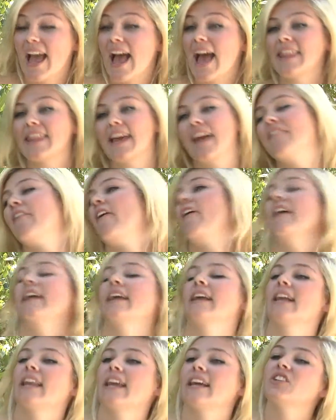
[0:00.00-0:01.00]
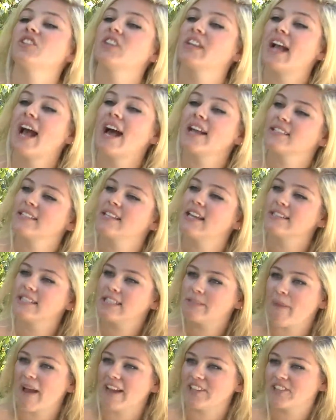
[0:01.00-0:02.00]
Yeah, there are English and Catalan
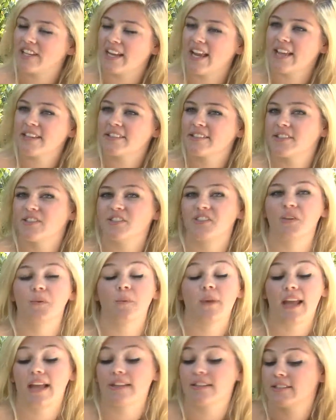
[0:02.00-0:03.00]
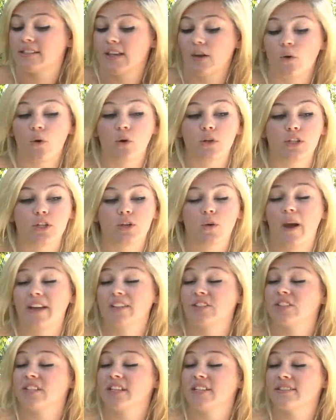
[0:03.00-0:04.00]
specialists who will answer all your
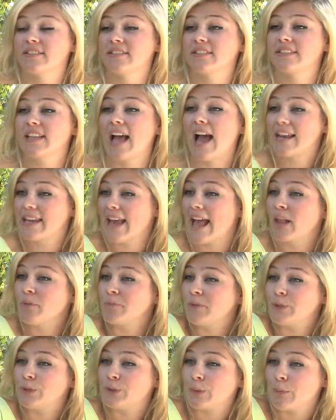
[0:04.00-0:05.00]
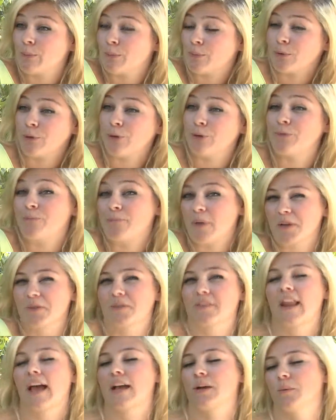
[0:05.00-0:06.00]
questions and help you to improve
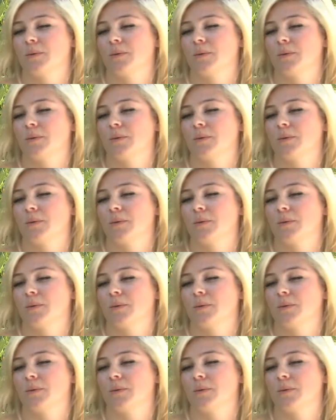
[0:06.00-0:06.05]
both